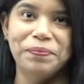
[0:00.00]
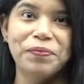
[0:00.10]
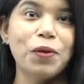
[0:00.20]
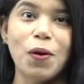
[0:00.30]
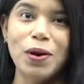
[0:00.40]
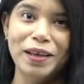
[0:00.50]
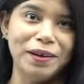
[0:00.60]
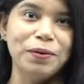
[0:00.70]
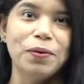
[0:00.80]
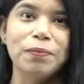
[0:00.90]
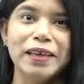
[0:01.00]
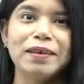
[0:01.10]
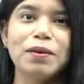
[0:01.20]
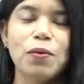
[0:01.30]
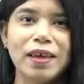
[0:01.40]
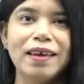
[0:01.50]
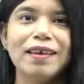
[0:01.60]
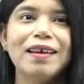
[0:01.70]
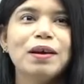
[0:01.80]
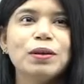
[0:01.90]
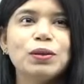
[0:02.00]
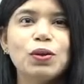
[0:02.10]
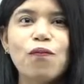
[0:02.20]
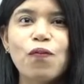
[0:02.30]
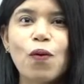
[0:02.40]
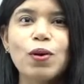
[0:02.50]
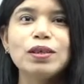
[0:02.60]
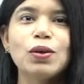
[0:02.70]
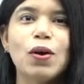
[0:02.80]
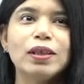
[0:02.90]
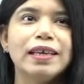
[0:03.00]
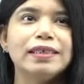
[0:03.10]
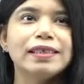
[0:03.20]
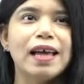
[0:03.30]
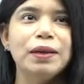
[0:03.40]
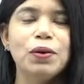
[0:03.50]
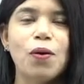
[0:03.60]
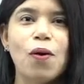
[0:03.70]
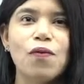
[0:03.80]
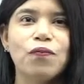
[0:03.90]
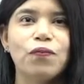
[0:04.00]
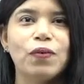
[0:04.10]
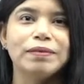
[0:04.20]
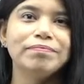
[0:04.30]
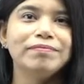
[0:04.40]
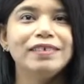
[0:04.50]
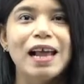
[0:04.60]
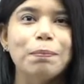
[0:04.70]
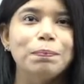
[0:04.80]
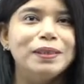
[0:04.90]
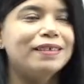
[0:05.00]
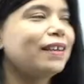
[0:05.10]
Not economic. Okay. So focus on these kind of traps.